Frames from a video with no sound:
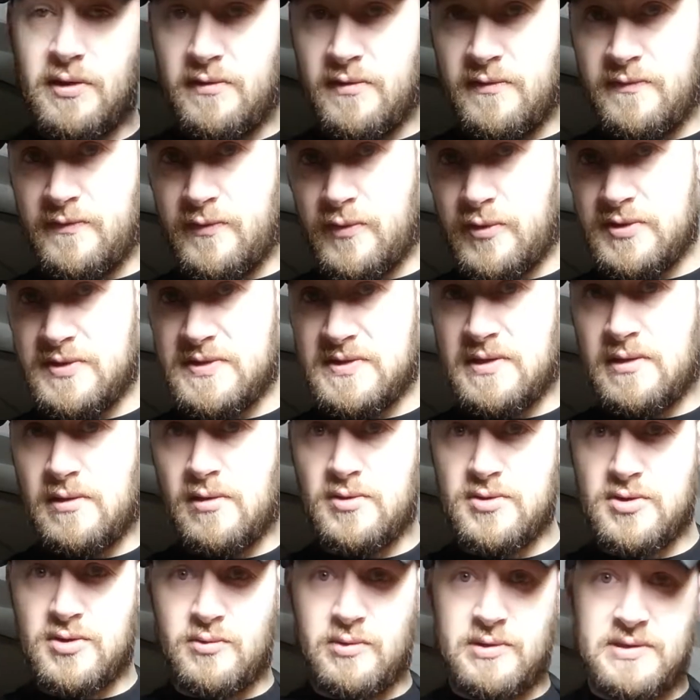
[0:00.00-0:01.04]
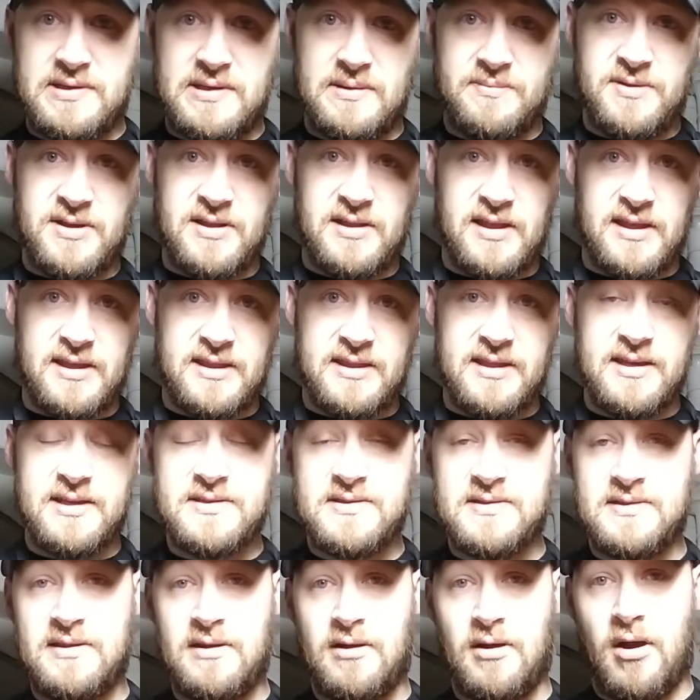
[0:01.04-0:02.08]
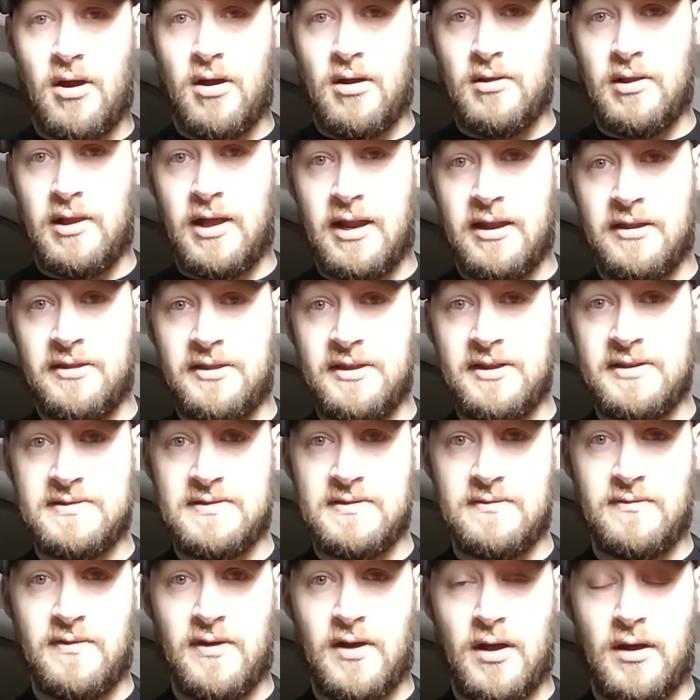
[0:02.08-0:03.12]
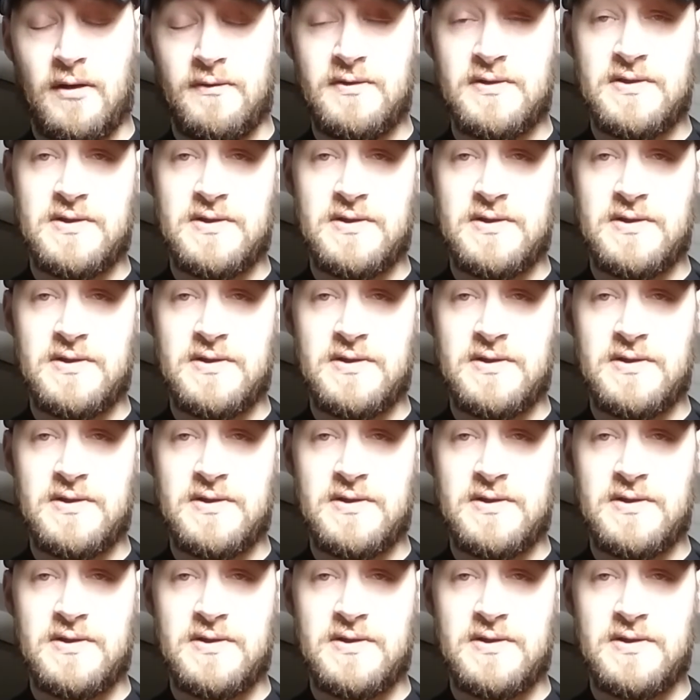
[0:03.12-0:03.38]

Full disclosure, with something like this, there are a lot of things involved.